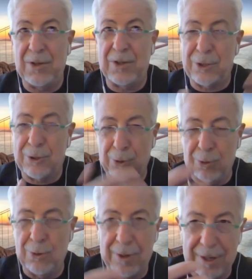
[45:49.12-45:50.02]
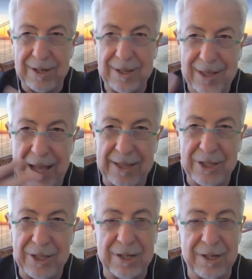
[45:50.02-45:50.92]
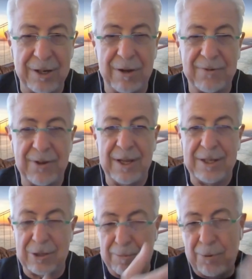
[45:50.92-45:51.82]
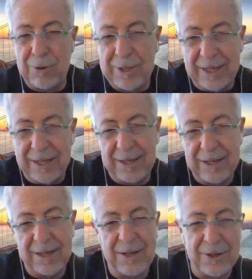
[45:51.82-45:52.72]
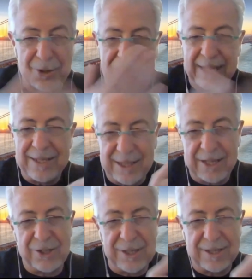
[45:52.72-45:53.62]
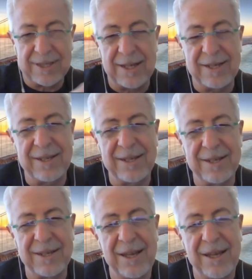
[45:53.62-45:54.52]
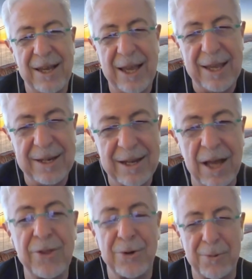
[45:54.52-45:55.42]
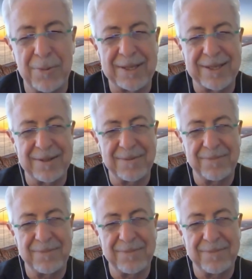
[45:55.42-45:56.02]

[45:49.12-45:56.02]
through the addition of supporting relay stations and other robots.